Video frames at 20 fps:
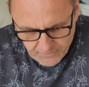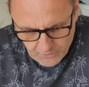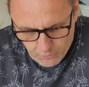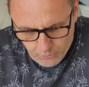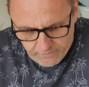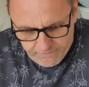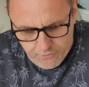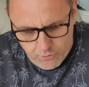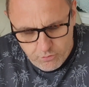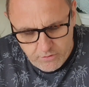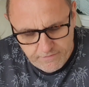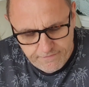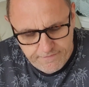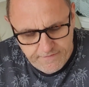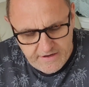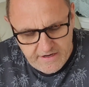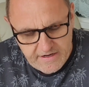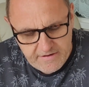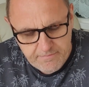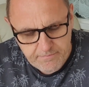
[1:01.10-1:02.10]
with all the
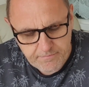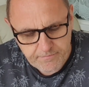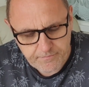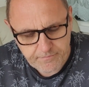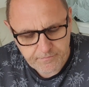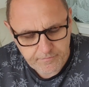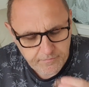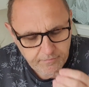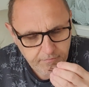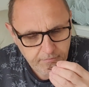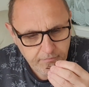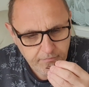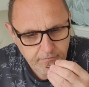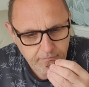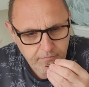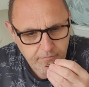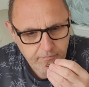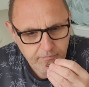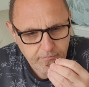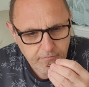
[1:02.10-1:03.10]
filling.
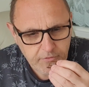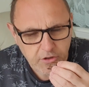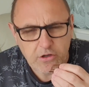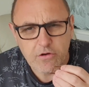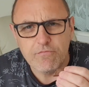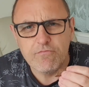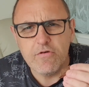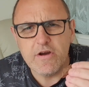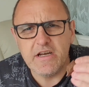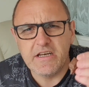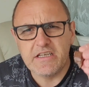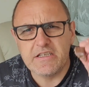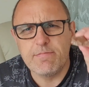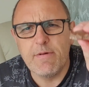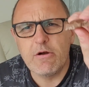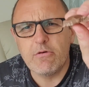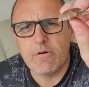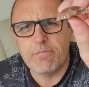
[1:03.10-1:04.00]
You can really smell